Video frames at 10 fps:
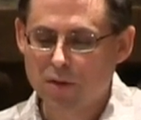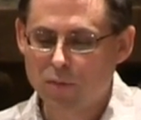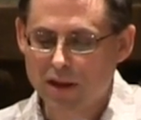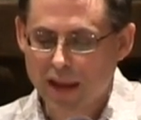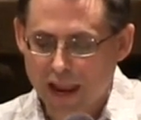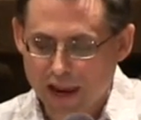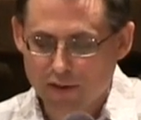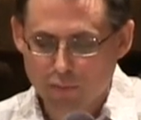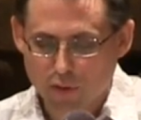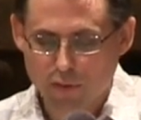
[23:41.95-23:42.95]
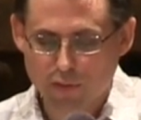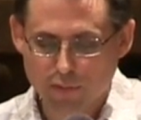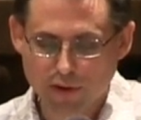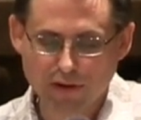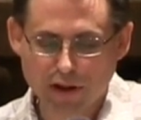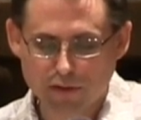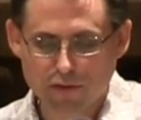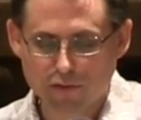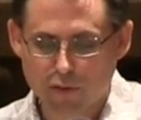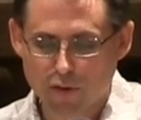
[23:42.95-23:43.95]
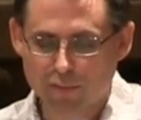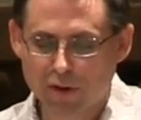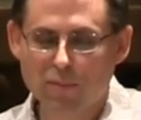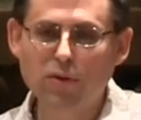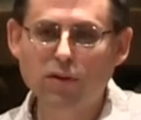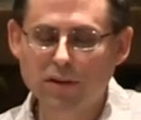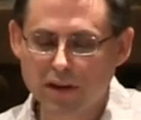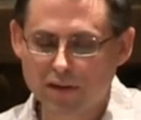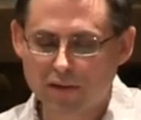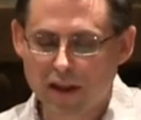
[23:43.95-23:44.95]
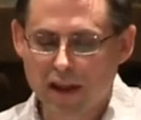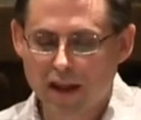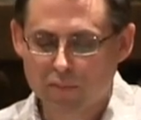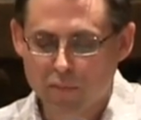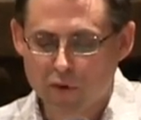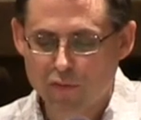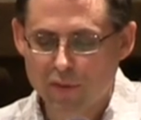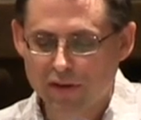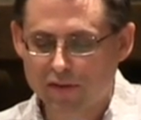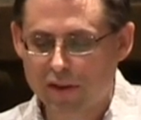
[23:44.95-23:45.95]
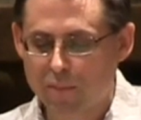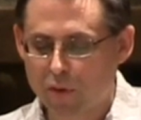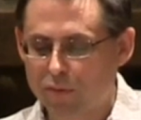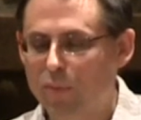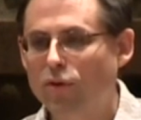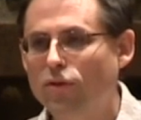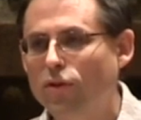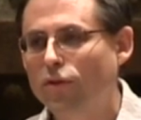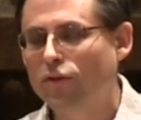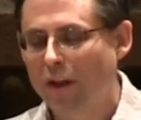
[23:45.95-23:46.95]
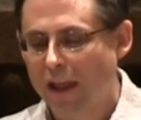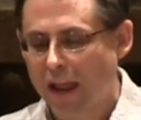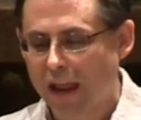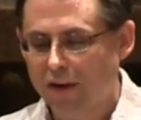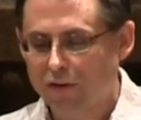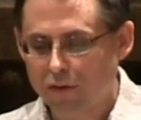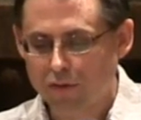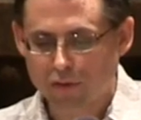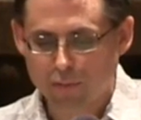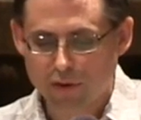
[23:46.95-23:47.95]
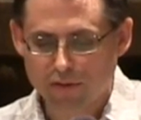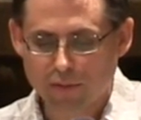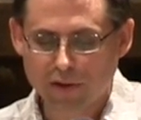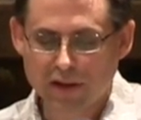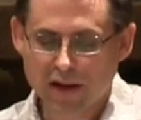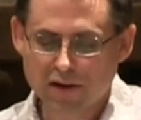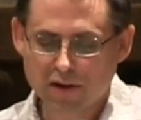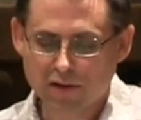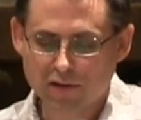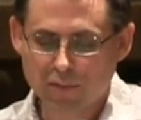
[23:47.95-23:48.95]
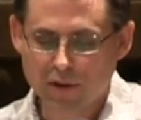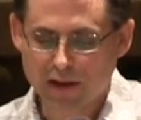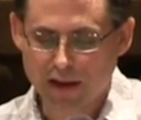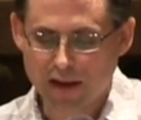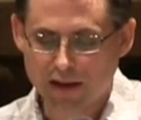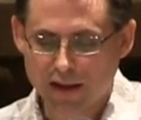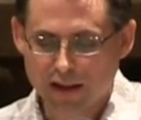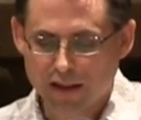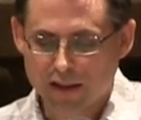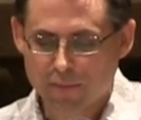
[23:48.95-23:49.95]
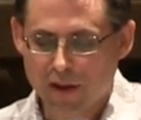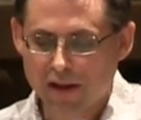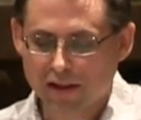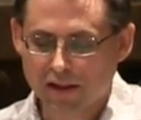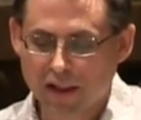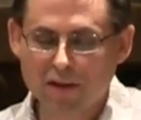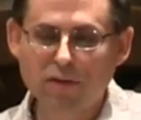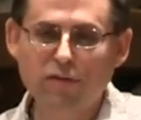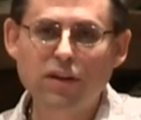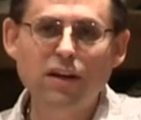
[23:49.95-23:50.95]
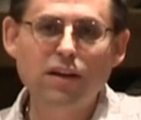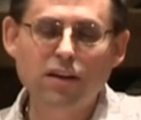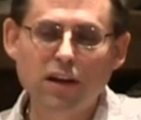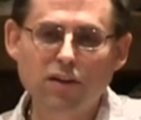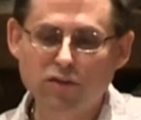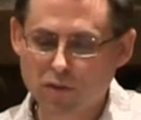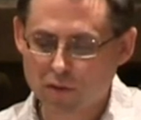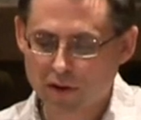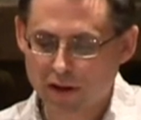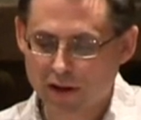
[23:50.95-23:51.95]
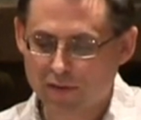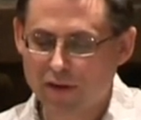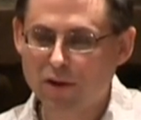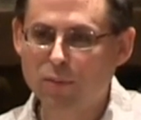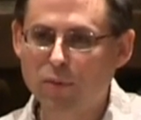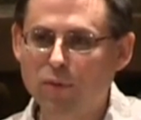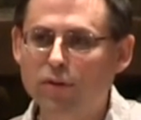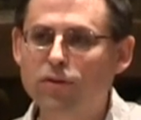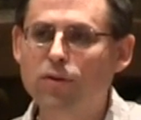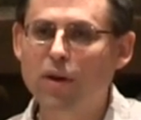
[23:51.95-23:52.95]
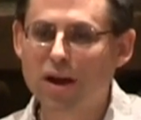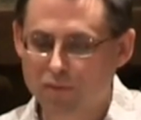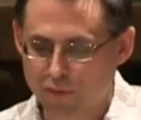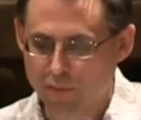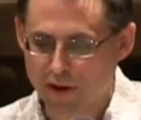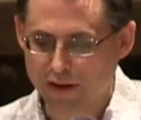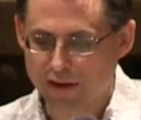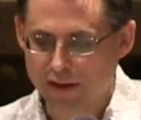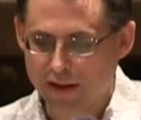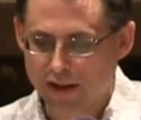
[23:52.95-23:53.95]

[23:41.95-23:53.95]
We can work with one another to form communities and movements that both produce and use the wisdom and technology we need that make a life of dignity and joy available to everyone